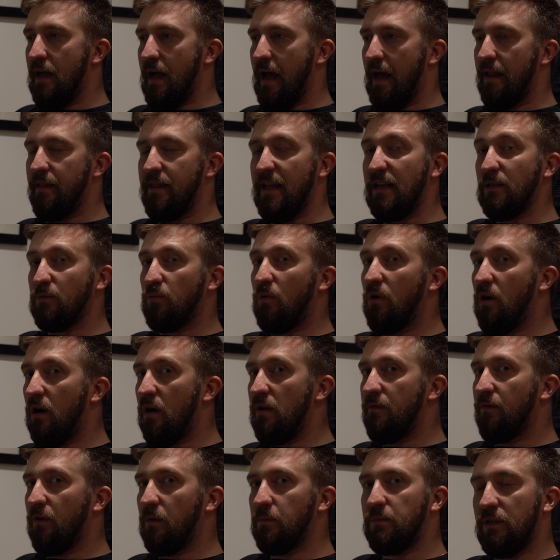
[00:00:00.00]
And that's what
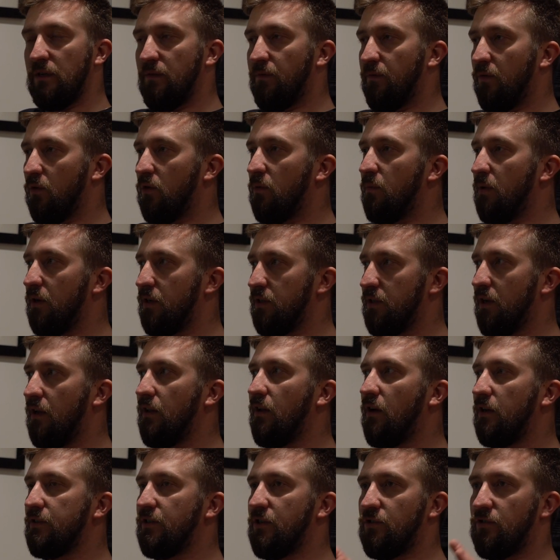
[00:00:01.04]
I've opted for, because I
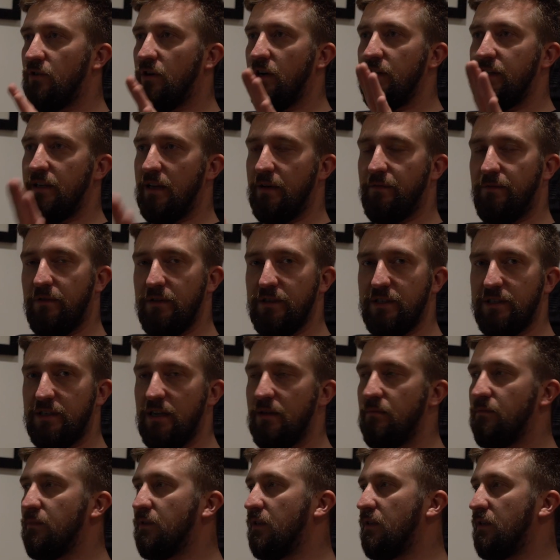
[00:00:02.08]
like to try different
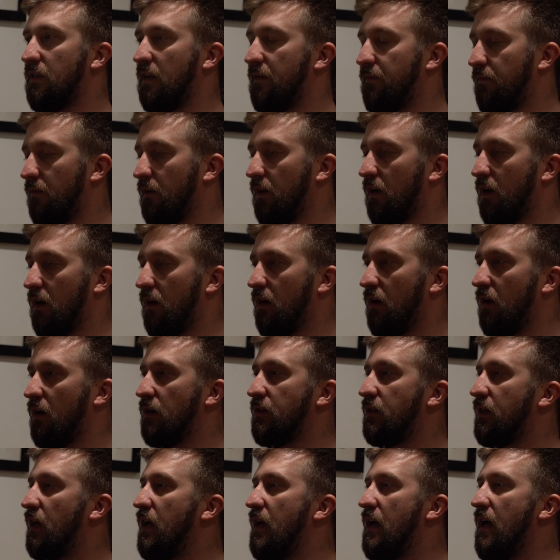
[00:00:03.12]
sims and different
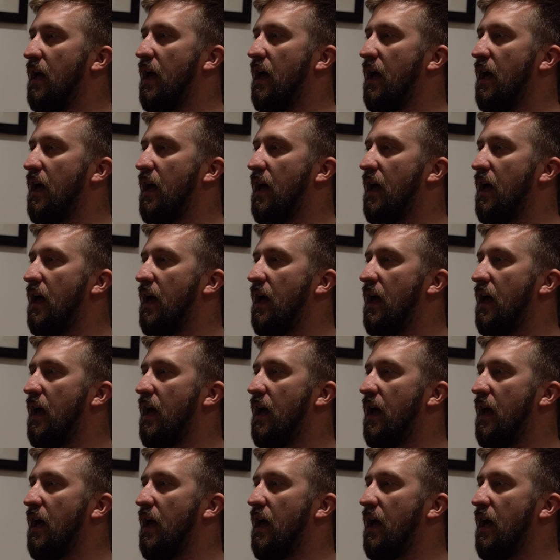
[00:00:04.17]
cars.